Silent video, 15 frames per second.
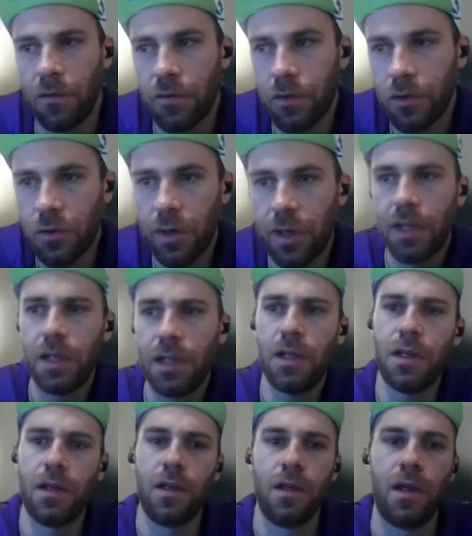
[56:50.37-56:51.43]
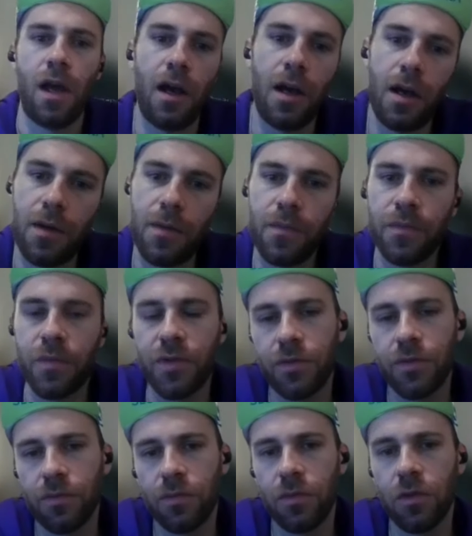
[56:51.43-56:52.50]
And for training,
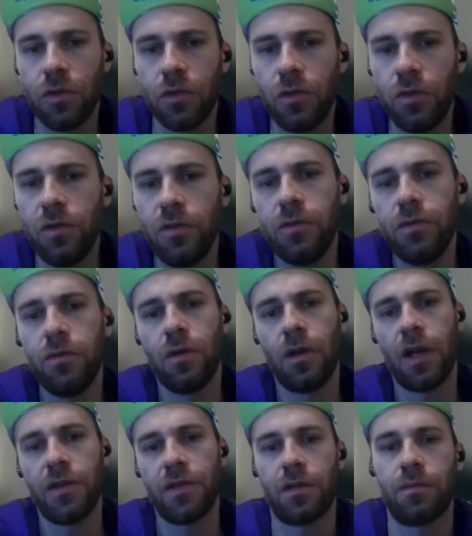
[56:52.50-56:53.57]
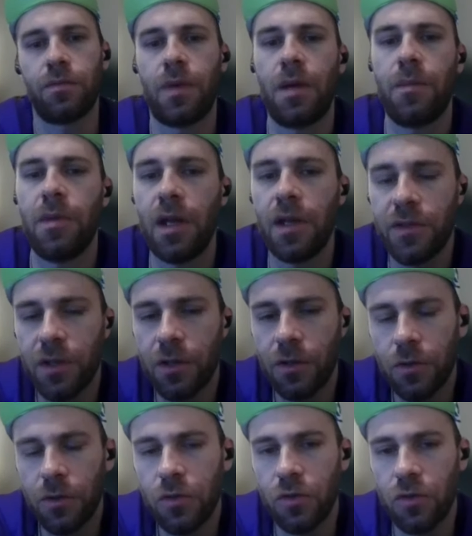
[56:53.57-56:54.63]
do you, I mean, as a
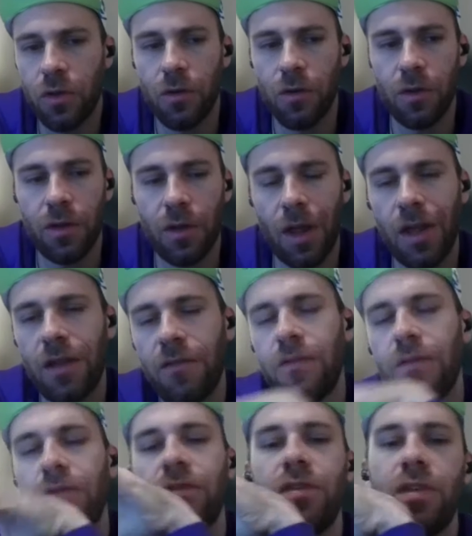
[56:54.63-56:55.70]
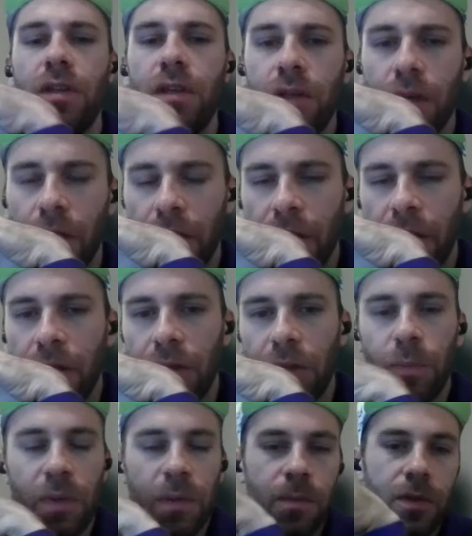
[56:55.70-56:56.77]
coach, if you see
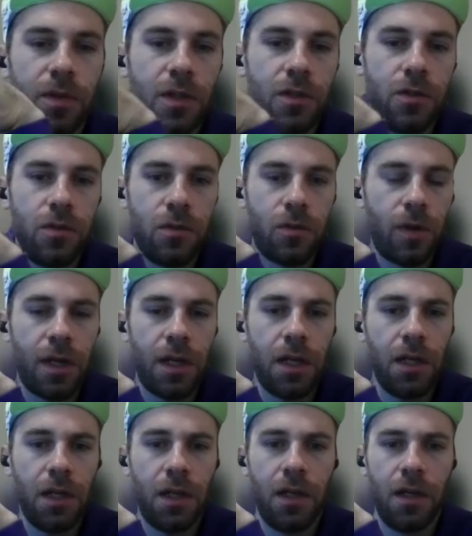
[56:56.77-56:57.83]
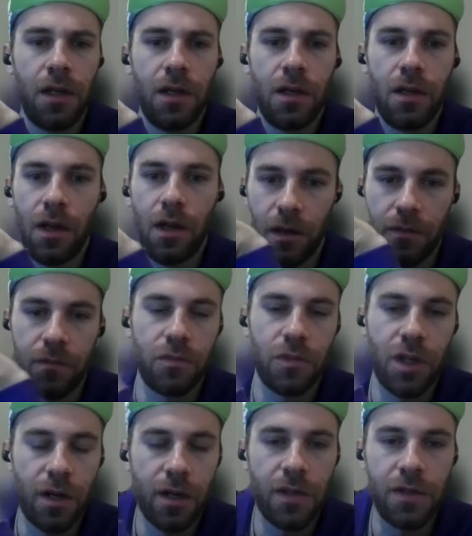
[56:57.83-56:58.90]
the people that you train
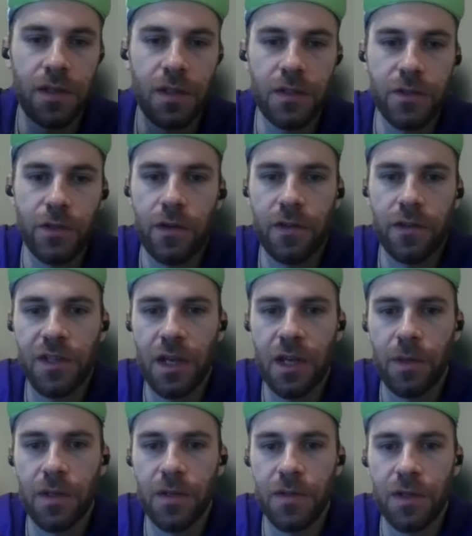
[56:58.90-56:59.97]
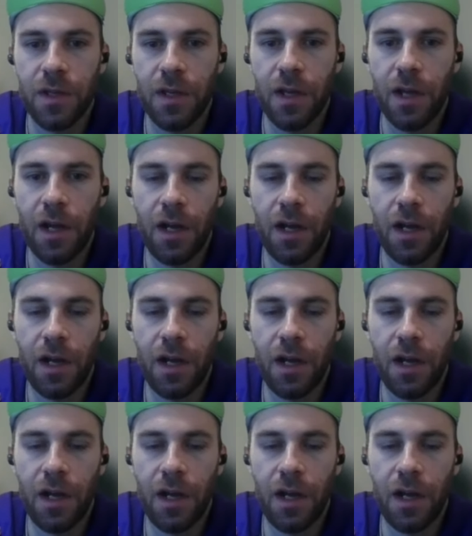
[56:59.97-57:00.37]
targeting Strava segments,